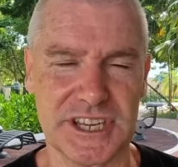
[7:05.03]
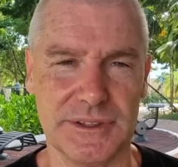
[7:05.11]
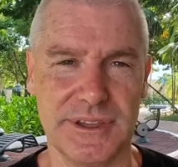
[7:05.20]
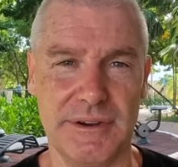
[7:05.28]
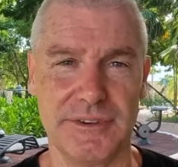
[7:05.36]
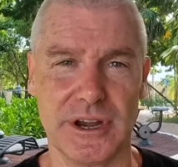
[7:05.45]

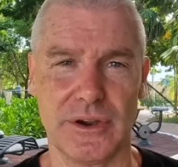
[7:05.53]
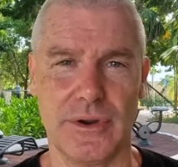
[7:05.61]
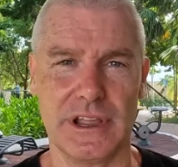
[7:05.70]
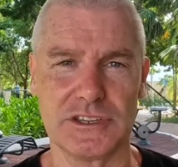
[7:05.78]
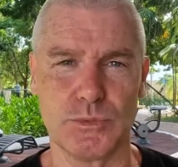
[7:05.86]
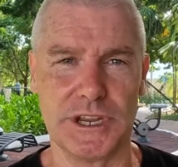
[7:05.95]
South
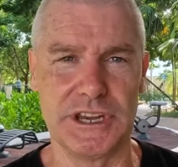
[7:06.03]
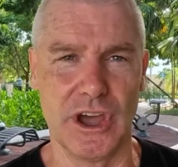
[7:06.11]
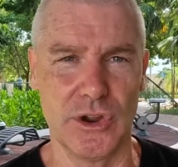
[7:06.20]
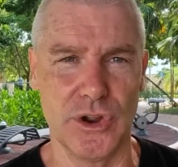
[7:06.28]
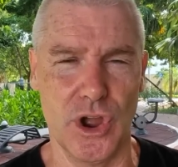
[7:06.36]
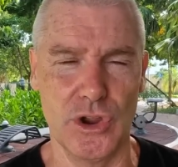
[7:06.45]
Africa, as we
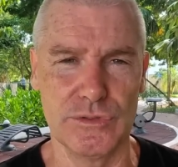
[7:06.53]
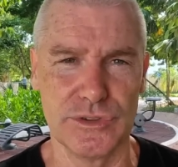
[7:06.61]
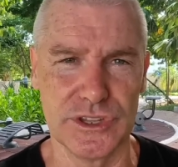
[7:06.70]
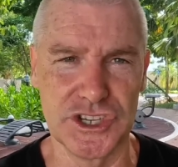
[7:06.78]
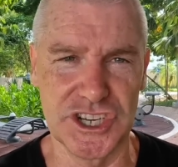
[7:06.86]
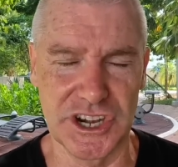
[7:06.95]
know,
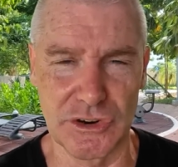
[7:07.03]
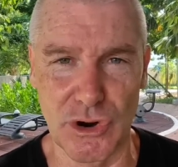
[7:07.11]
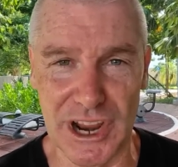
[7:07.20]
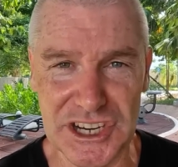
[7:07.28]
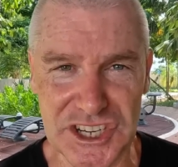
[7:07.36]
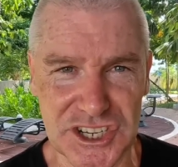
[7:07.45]
over the
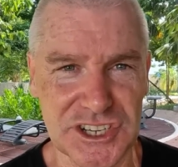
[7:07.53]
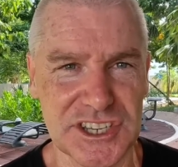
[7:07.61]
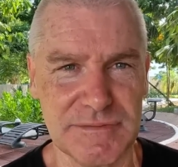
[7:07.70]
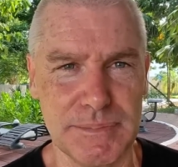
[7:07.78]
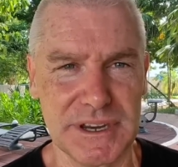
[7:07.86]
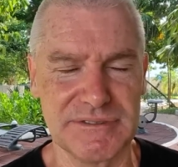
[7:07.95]

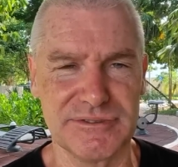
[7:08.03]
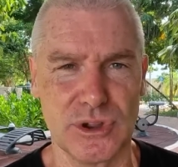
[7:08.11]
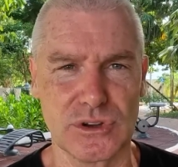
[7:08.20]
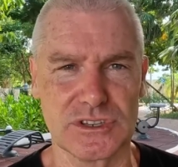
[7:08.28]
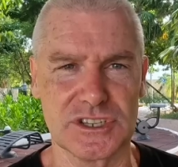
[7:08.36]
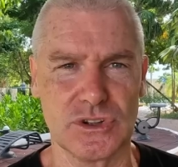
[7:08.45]
generations have been
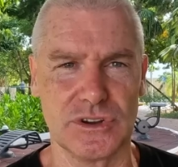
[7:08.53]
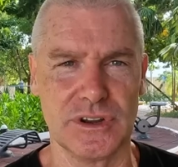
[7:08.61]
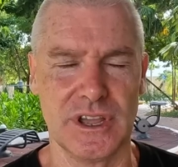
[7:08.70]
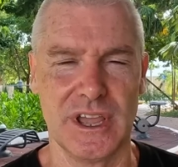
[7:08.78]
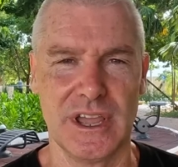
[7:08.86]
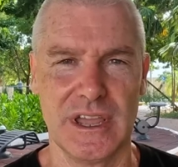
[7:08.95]
focused
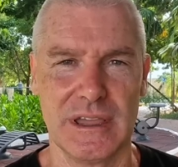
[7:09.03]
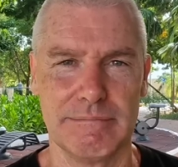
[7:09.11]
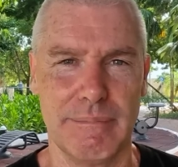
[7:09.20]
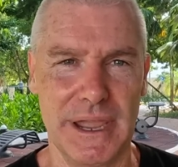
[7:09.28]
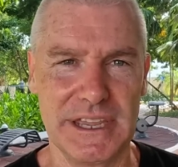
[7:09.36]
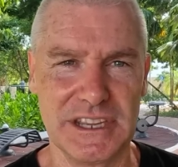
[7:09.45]
on
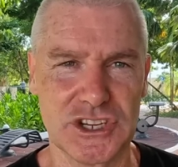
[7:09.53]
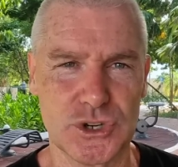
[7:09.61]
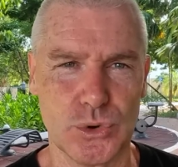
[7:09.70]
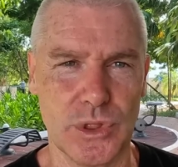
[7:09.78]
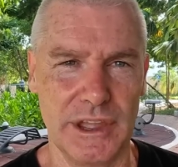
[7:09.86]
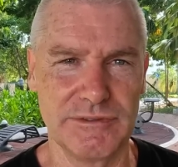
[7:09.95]
making
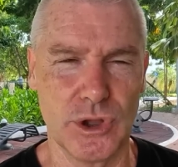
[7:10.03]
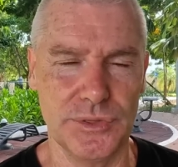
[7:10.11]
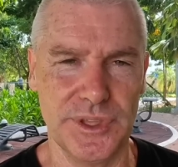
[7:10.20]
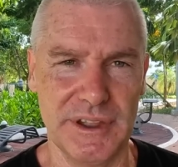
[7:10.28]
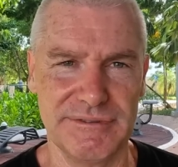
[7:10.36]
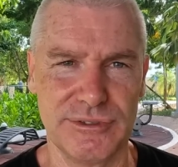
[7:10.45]
sure they've
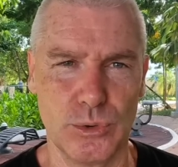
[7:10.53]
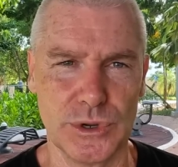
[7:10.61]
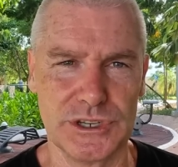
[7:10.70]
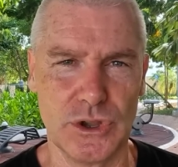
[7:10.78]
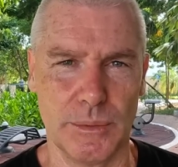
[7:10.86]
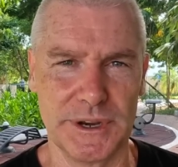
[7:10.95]
got that
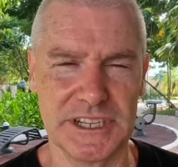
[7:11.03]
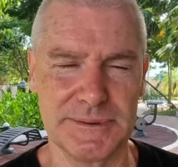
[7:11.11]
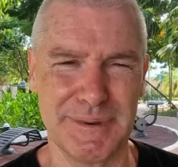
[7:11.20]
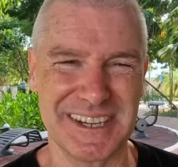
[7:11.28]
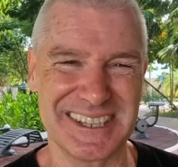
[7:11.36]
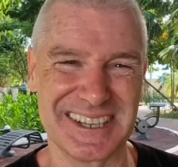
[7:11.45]
forward
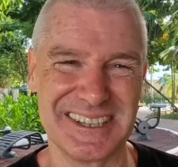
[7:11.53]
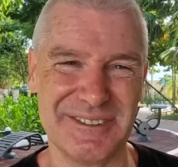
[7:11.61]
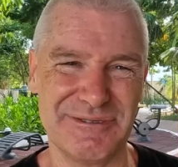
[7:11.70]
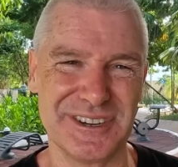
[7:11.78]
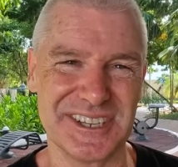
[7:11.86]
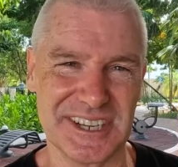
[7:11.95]
dominance, but it's a
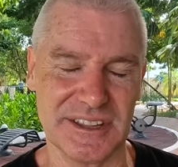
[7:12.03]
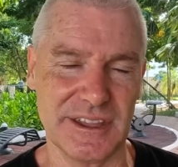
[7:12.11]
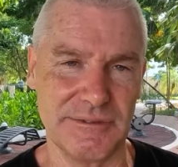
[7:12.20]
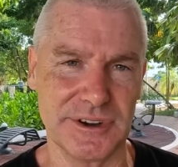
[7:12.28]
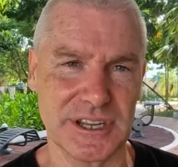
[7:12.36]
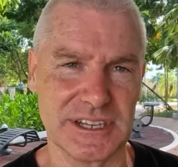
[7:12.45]
different
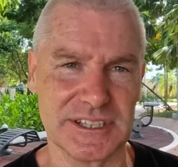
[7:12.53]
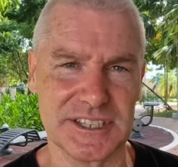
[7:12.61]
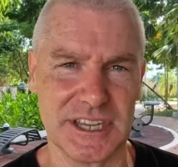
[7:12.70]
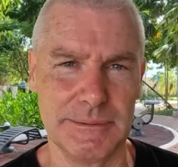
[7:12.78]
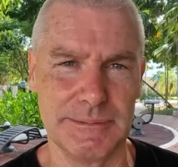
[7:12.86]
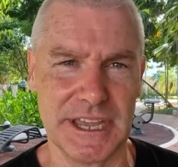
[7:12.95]
South African
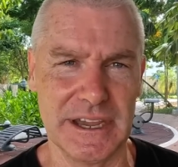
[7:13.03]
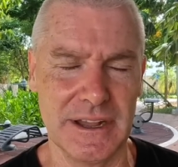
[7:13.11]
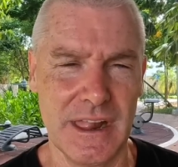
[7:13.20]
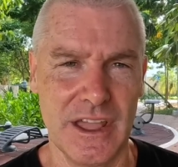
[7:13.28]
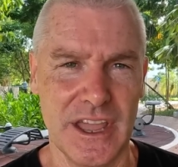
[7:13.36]
team now.